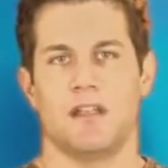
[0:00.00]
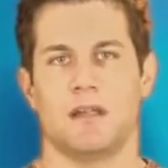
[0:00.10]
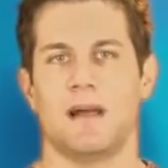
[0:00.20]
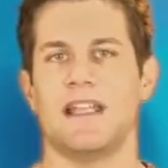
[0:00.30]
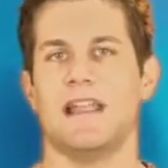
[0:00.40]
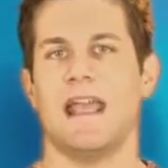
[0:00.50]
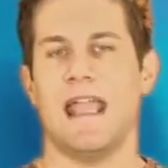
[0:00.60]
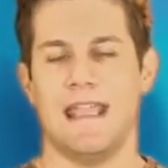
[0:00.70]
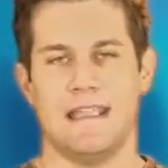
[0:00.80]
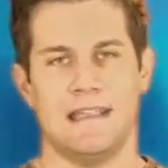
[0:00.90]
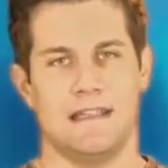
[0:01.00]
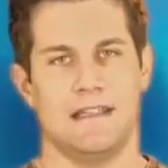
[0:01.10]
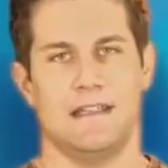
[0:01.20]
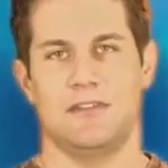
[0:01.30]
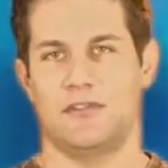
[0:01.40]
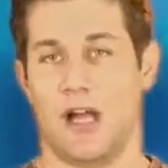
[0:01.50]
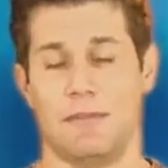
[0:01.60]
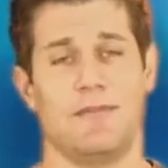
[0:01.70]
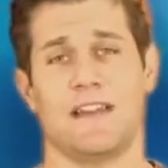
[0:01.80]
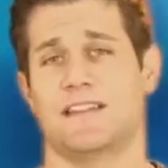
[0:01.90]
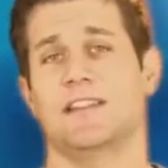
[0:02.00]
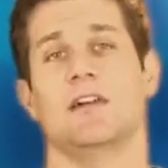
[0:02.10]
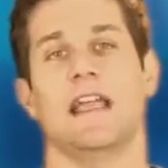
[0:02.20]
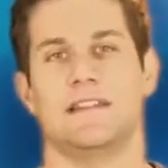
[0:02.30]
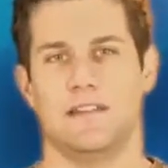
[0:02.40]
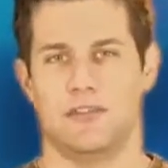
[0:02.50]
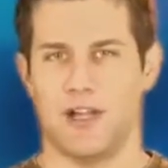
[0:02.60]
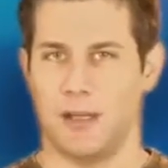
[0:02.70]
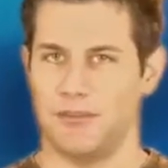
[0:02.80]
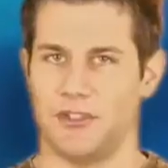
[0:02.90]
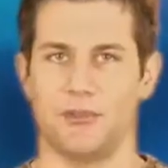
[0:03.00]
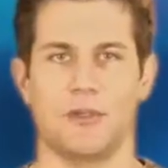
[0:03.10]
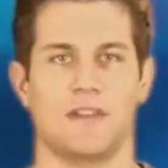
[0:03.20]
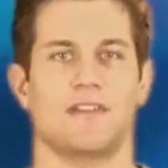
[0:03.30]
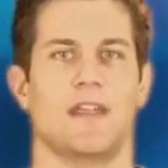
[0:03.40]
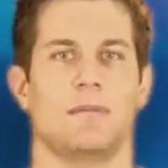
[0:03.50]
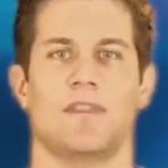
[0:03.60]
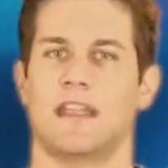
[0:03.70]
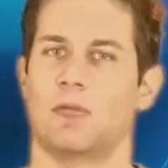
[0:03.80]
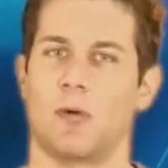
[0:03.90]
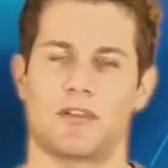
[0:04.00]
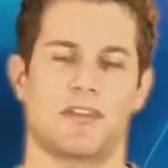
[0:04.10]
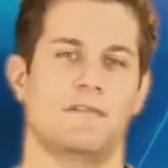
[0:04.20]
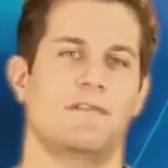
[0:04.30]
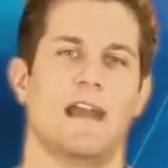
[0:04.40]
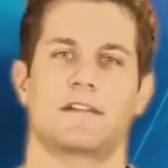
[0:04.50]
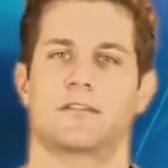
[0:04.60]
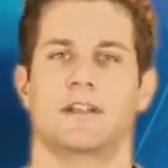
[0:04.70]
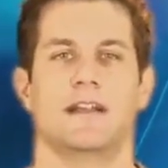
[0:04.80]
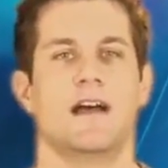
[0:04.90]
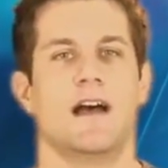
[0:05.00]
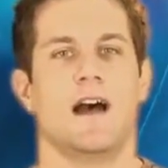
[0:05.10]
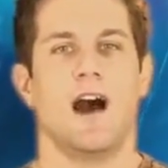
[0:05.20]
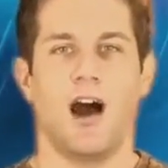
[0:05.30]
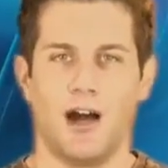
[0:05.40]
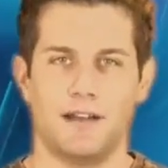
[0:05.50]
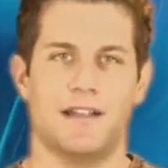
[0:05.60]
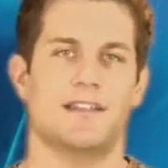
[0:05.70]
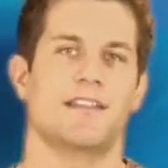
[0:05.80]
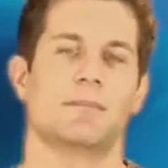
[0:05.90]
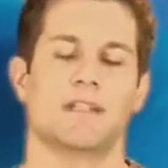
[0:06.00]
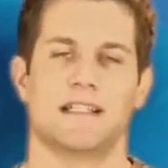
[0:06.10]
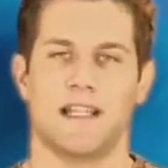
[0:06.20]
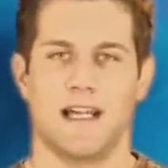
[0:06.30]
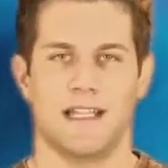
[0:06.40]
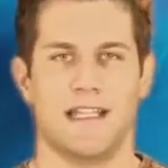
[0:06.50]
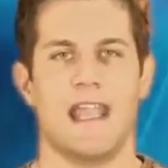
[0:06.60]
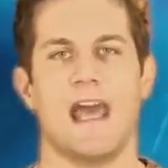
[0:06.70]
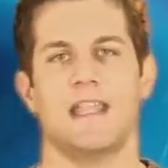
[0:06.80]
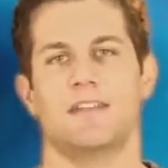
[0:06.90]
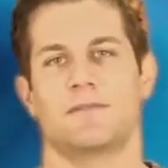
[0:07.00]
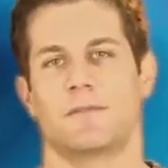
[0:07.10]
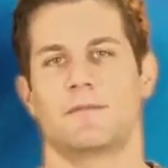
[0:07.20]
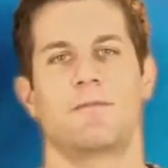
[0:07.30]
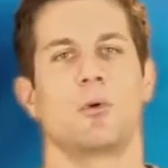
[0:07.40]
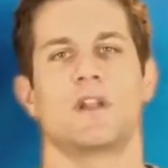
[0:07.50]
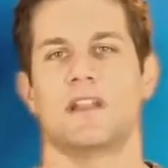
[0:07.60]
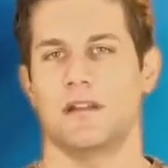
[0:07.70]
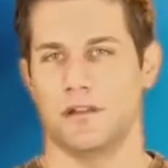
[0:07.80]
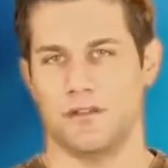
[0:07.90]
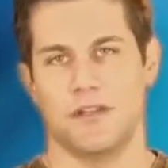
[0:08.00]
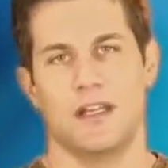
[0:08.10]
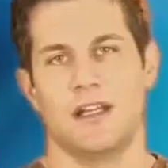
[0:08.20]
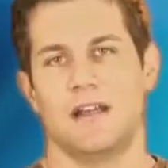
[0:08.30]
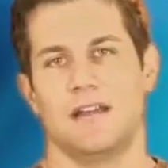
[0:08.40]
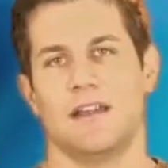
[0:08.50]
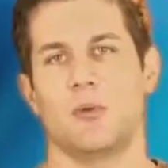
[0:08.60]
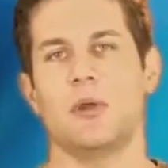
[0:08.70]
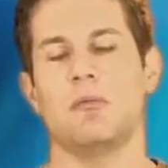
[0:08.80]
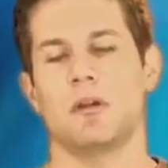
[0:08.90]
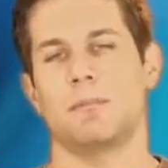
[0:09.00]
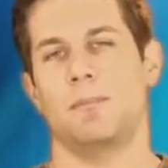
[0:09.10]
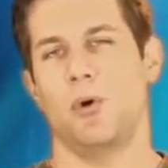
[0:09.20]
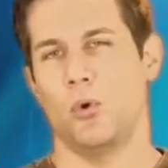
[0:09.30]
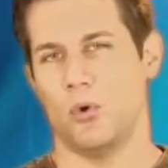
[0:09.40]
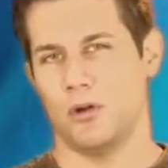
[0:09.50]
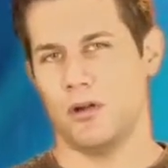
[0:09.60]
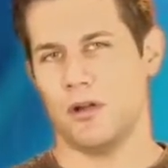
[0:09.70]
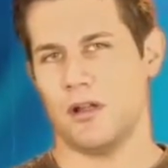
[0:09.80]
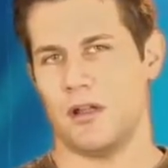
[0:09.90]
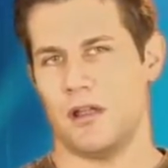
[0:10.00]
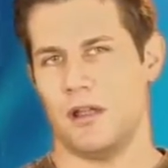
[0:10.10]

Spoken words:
Now, my dad hated his job. In fact, still hates his job, still doing the same thing. He works in a factory on an assembly line, and he has for 40 years. Now, we weren't poor